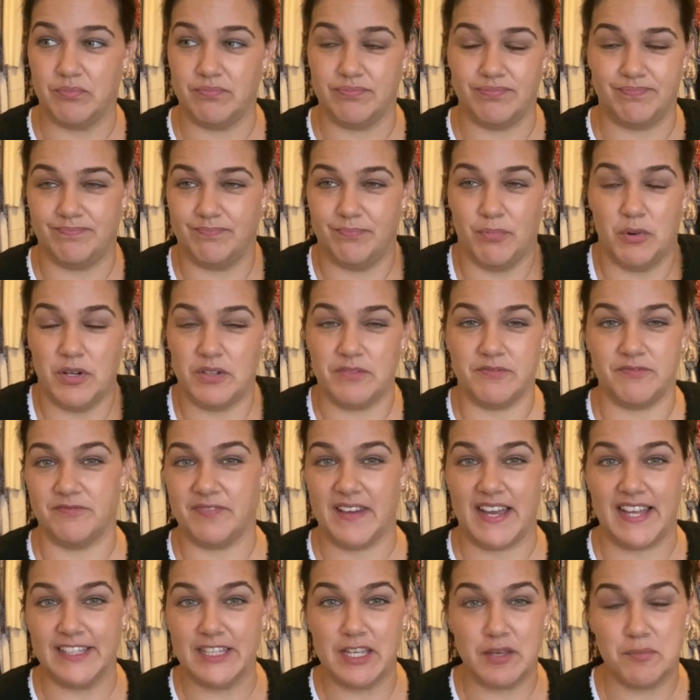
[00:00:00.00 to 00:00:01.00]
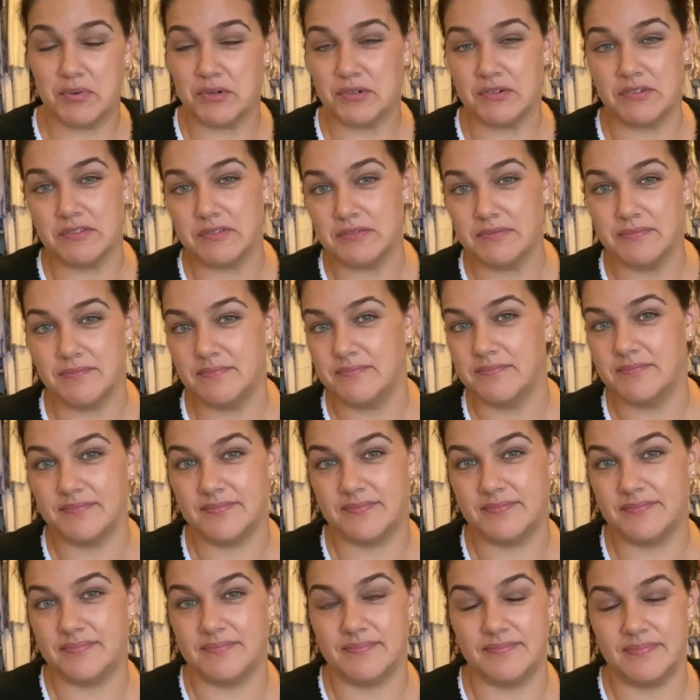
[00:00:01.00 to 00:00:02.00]
what valuable
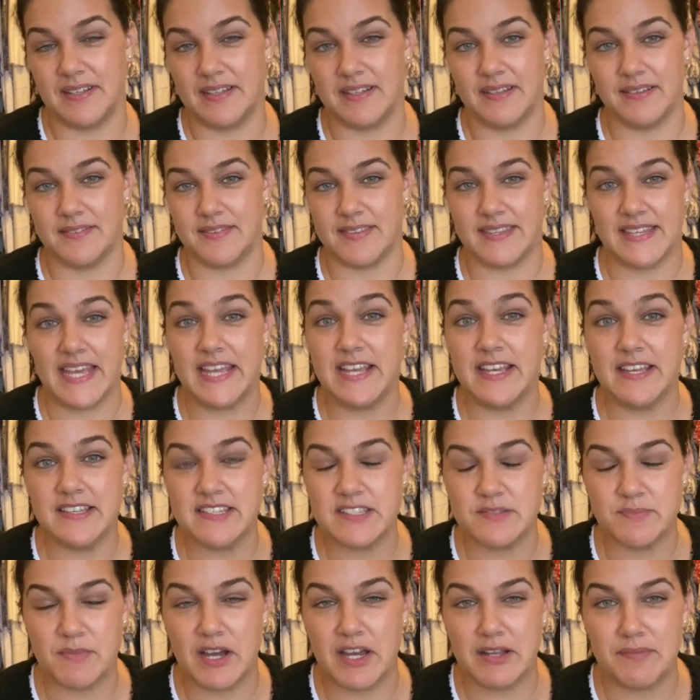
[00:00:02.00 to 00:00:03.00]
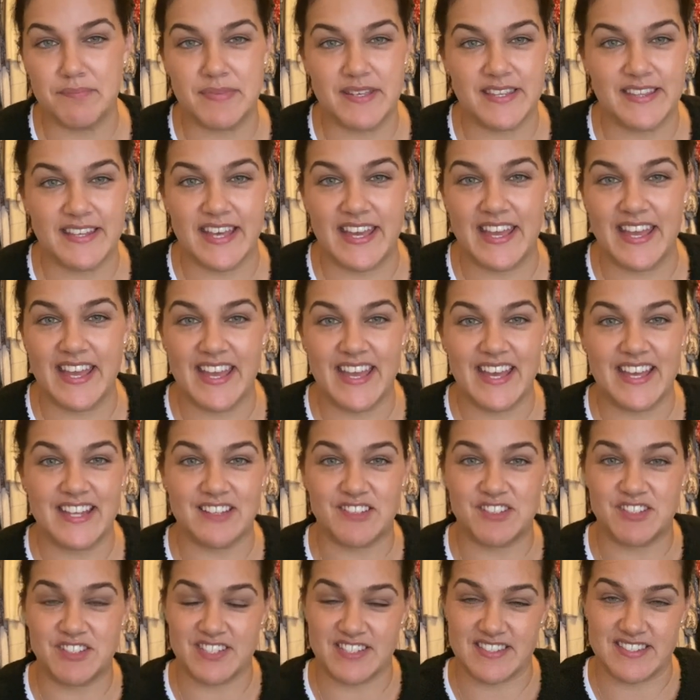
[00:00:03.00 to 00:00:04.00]
things might be there.
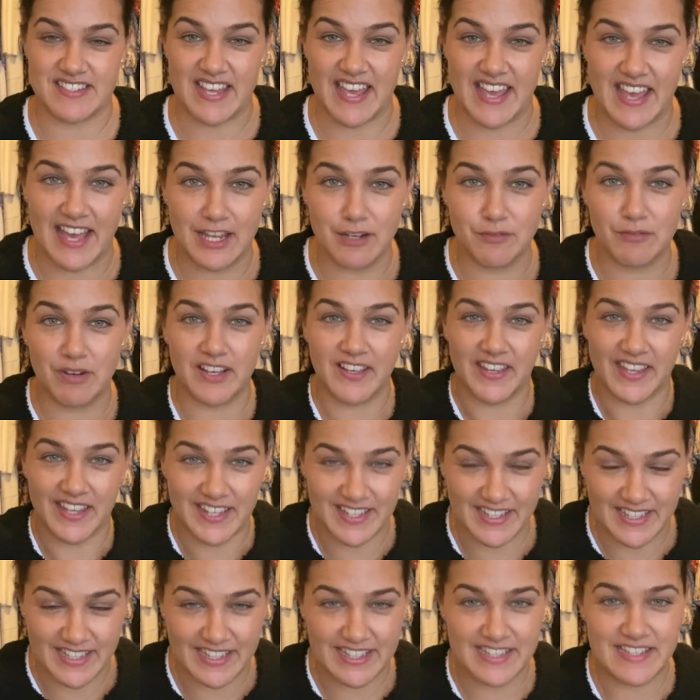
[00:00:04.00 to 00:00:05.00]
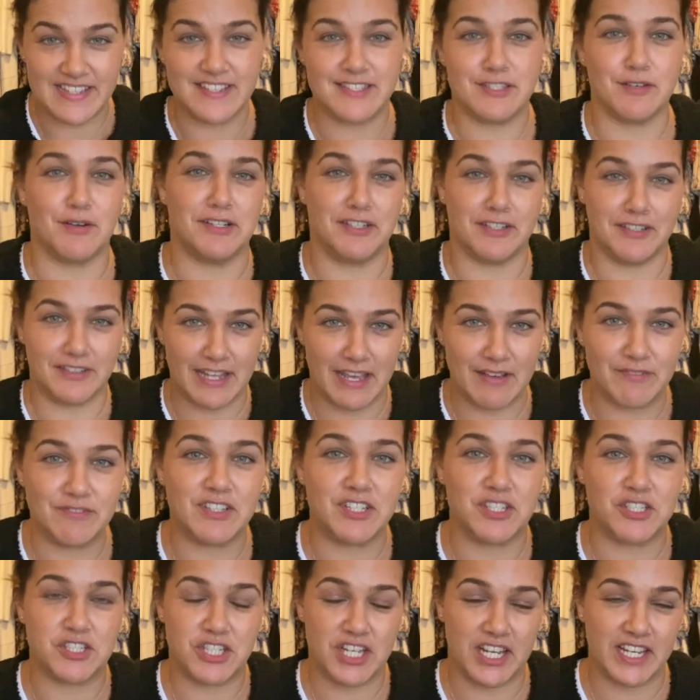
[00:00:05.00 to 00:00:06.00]
It's just, how do I get it in so I don't have to
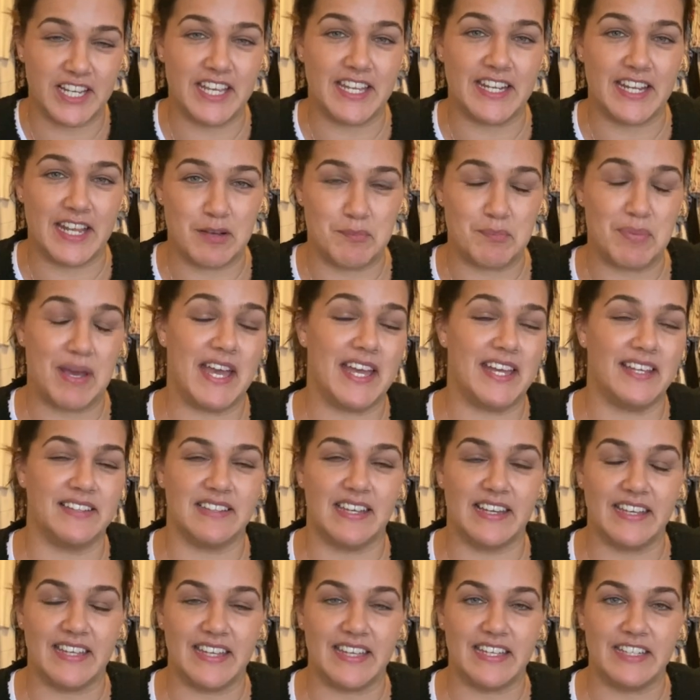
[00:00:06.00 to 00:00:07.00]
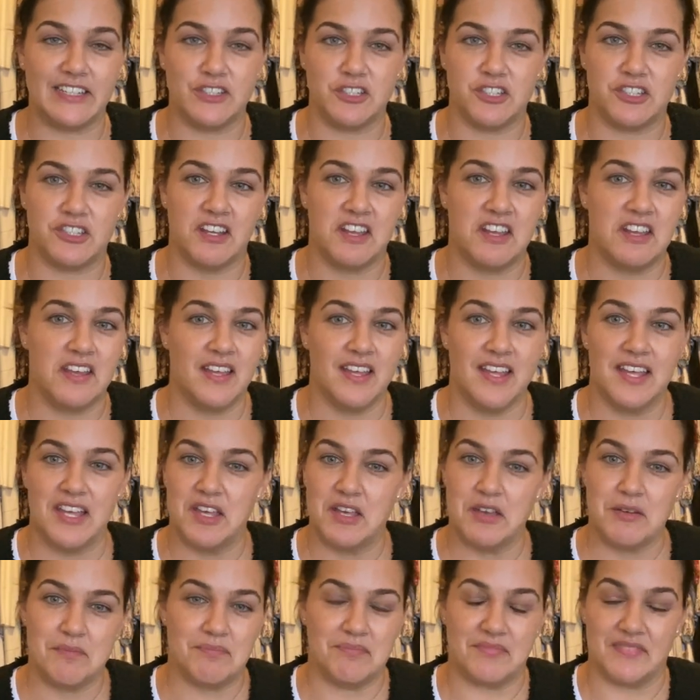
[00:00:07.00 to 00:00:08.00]
check it and pay luggage?
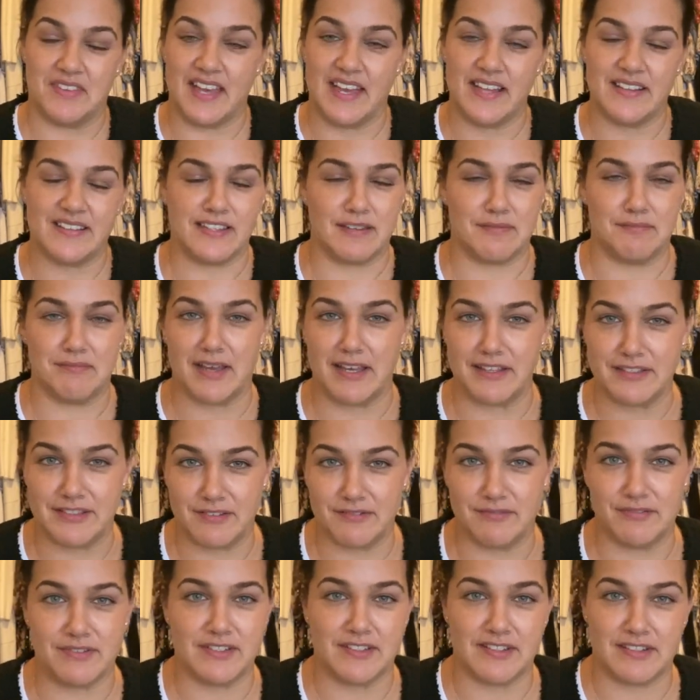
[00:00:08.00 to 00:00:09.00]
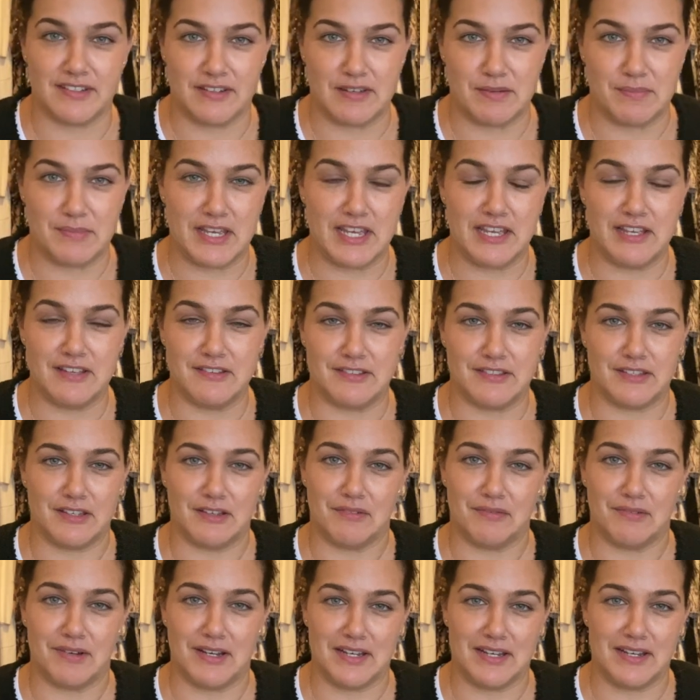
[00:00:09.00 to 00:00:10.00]
That's a massive risk to me.
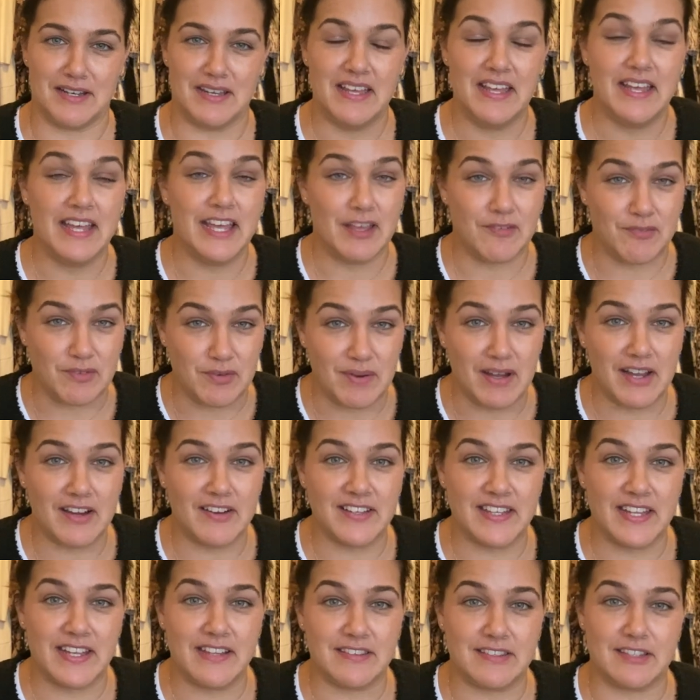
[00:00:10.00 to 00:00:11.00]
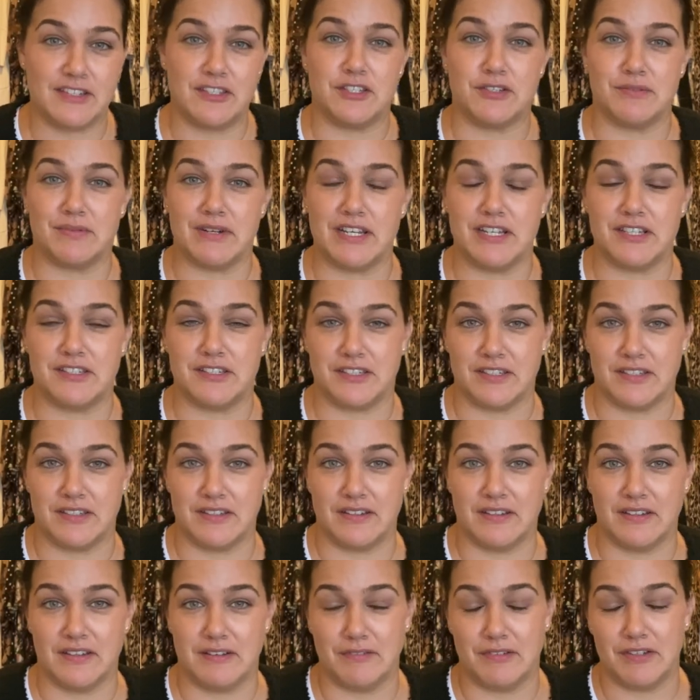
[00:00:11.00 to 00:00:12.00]
So if you are in that
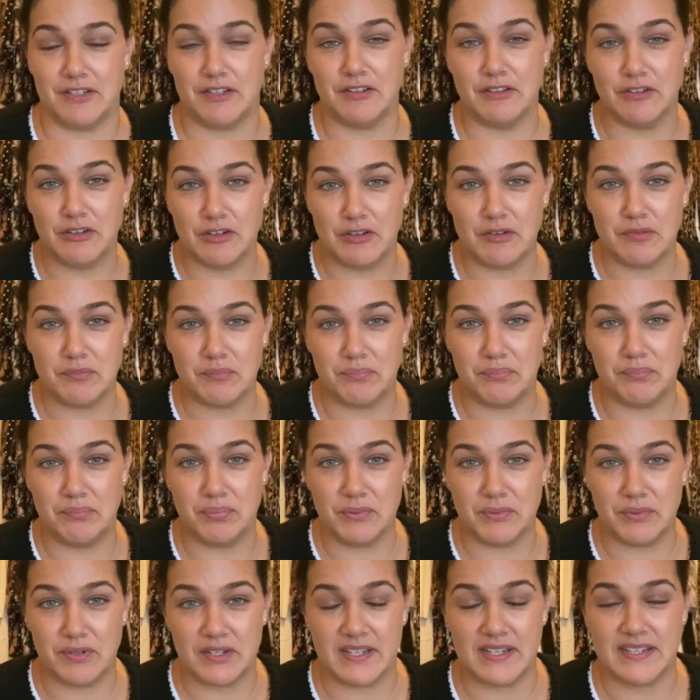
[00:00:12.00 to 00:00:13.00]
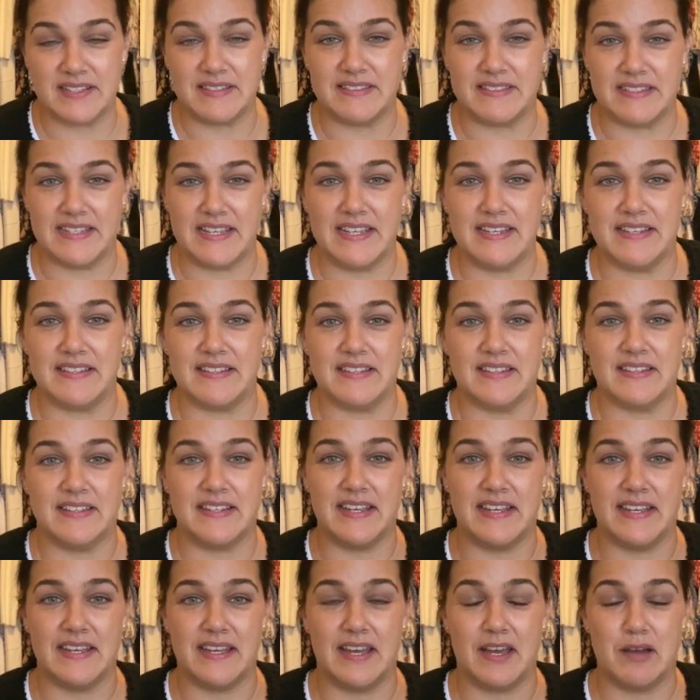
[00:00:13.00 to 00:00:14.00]
situation, I would not book a seat
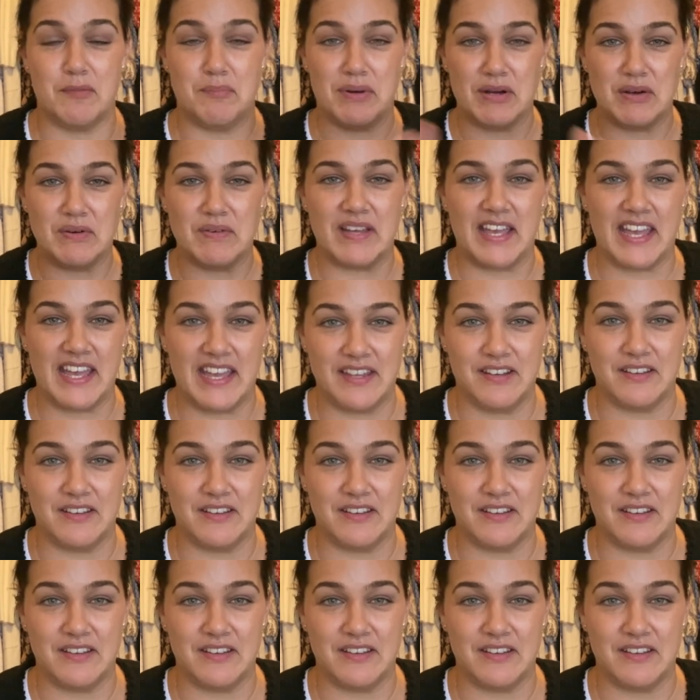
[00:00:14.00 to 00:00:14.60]
near a bulkhead